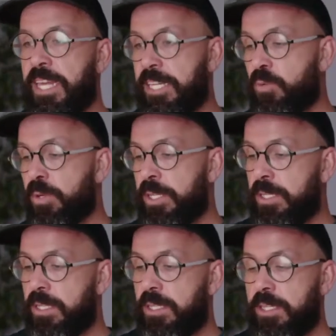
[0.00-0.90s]
that
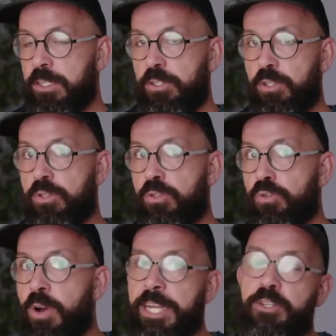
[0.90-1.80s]
will
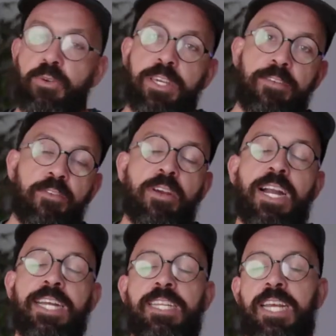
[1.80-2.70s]
try to give you
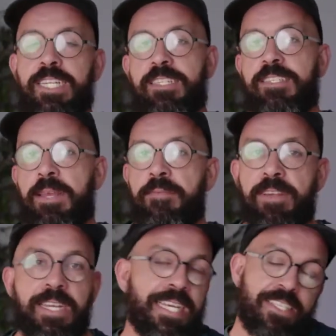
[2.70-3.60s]
kind of like the same
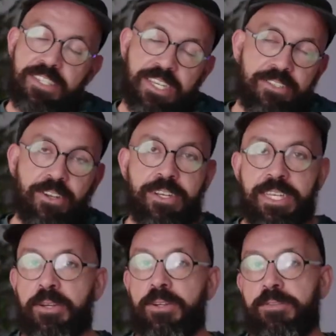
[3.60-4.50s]
feeling, it's
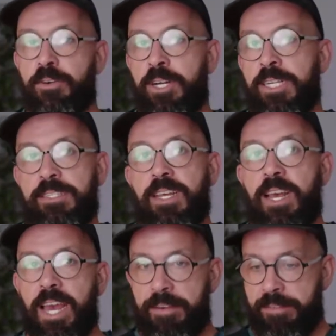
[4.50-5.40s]
only good for us.
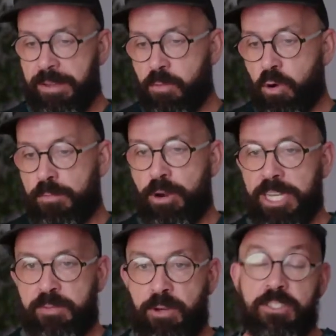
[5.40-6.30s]
Having more
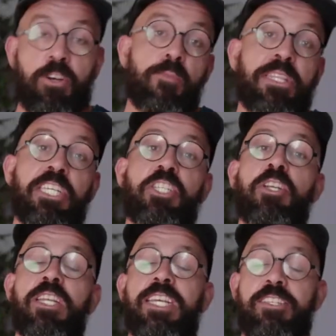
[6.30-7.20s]
price points,
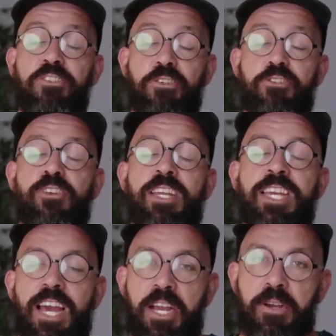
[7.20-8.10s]
competition is
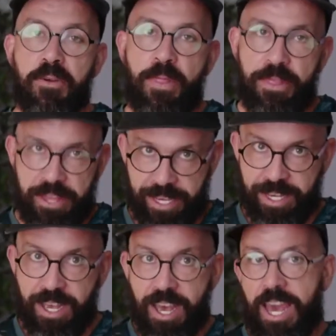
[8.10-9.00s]
usually a good thing.
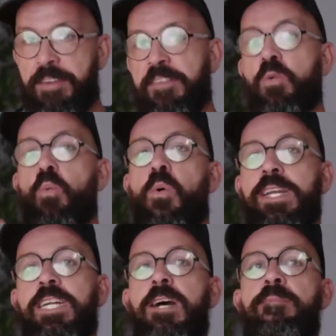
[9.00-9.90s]
Having
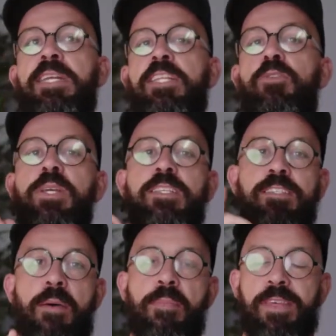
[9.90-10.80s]
one company doing
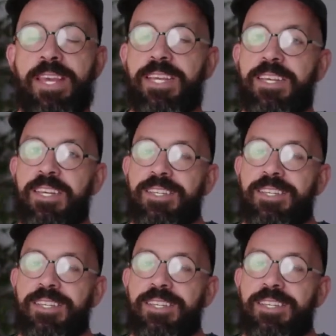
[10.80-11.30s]
something,